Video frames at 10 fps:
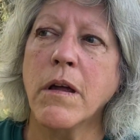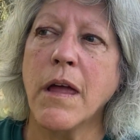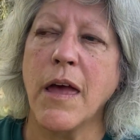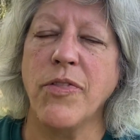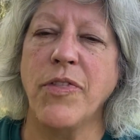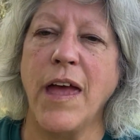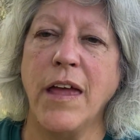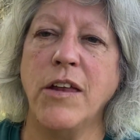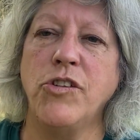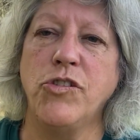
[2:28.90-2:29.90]
and
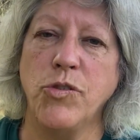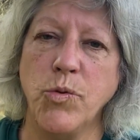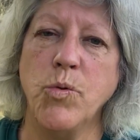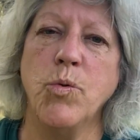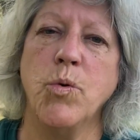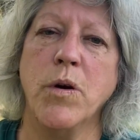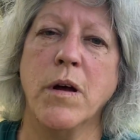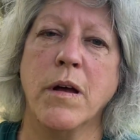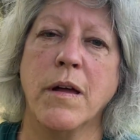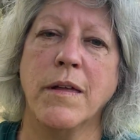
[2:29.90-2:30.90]
they do
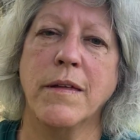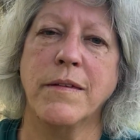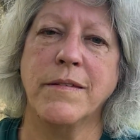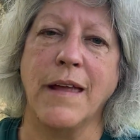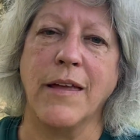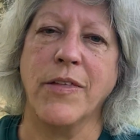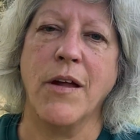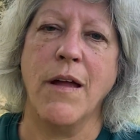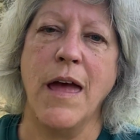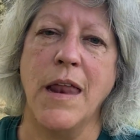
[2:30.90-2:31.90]
stick
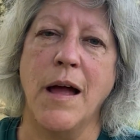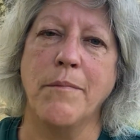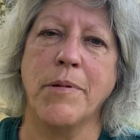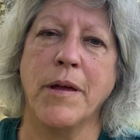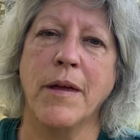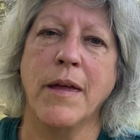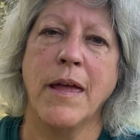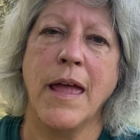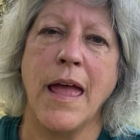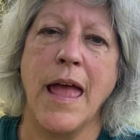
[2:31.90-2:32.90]
their head up,
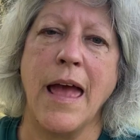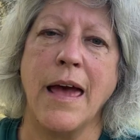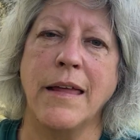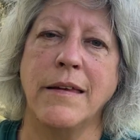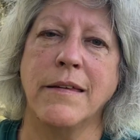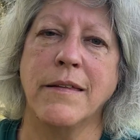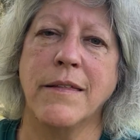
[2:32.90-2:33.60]
and